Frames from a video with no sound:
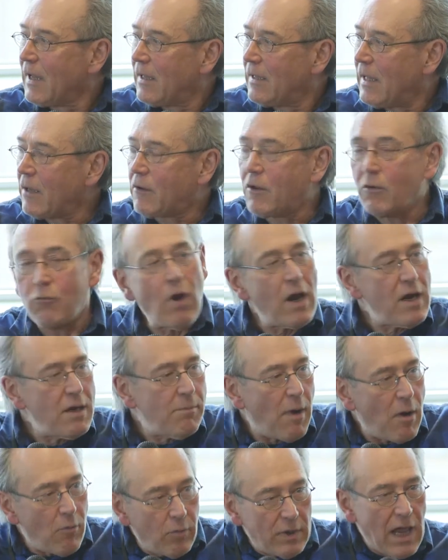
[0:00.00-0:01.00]
They could write
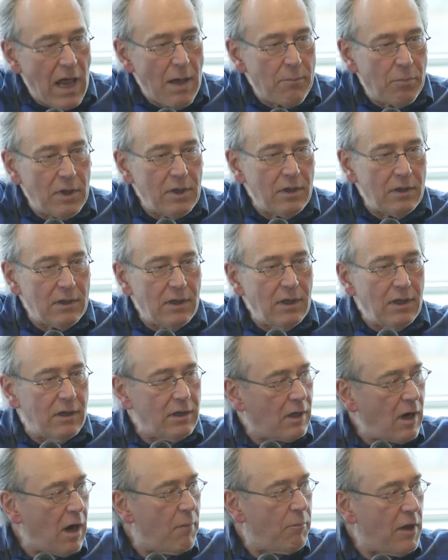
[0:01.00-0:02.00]
about what happened in the
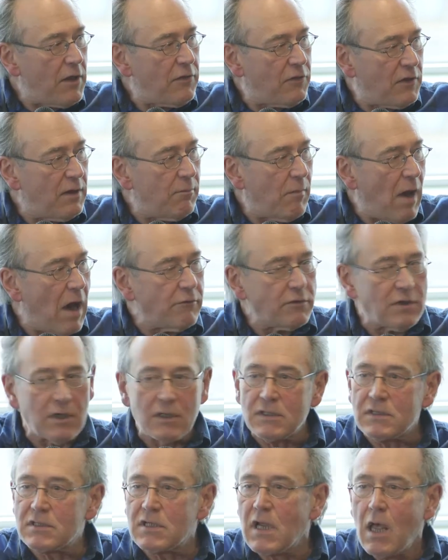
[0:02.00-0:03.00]
Carpathian
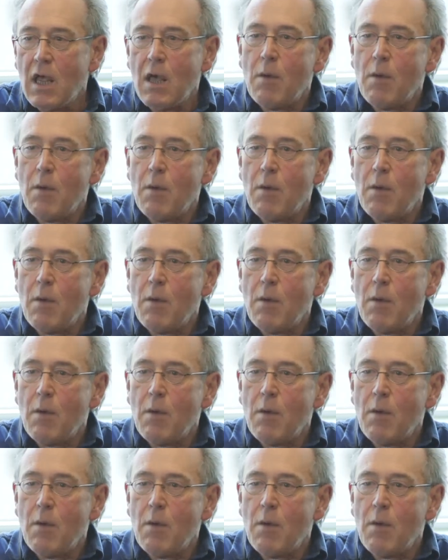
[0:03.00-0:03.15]
Mountains,